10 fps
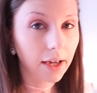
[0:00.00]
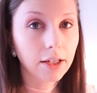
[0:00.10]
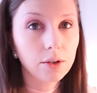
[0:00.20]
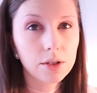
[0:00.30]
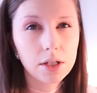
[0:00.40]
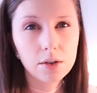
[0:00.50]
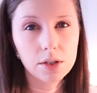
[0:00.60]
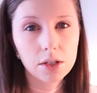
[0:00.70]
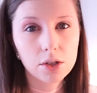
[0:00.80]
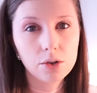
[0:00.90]
I used to use
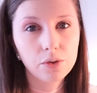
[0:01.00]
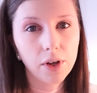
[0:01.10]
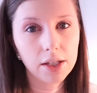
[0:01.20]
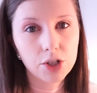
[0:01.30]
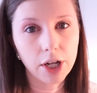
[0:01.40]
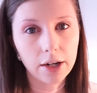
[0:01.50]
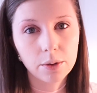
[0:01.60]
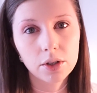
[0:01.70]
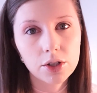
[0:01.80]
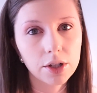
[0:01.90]
the Too Faced Shadow
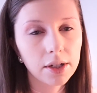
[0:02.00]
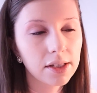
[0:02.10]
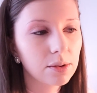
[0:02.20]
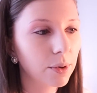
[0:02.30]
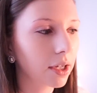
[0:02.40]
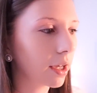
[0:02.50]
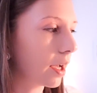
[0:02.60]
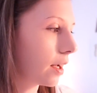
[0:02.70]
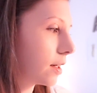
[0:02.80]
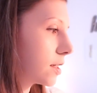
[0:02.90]
Insurance, but
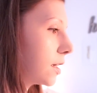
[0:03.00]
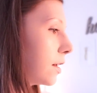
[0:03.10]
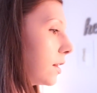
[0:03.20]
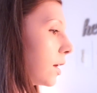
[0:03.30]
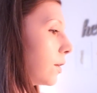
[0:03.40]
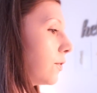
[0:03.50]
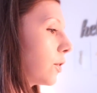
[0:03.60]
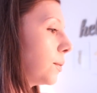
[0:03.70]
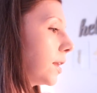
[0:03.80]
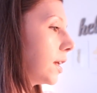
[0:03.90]
I honestly think they
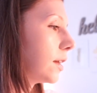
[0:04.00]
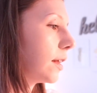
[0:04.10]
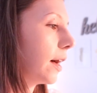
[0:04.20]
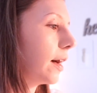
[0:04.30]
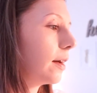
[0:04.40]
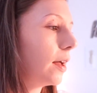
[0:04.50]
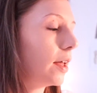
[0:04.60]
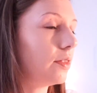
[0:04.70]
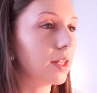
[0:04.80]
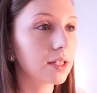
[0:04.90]
reformulated that.
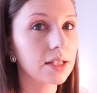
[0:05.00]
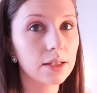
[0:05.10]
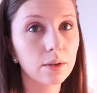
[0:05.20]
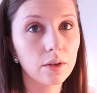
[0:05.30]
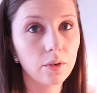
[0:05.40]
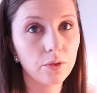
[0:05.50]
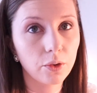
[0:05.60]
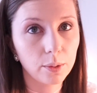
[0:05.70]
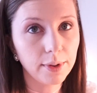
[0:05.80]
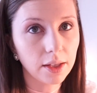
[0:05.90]
And this
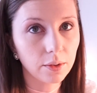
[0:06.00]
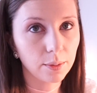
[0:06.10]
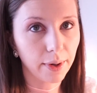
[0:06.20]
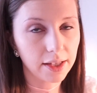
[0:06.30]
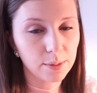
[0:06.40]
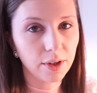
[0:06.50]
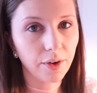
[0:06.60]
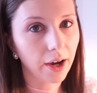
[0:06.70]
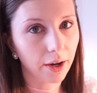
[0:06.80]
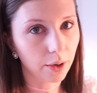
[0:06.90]
formula reminds me of
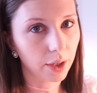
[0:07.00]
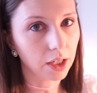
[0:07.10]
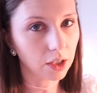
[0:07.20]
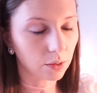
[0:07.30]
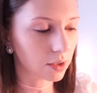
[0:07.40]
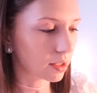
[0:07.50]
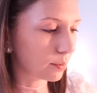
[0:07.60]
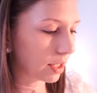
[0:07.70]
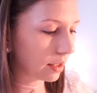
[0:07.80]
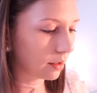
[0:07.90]
how it used to
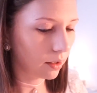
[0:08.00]
be.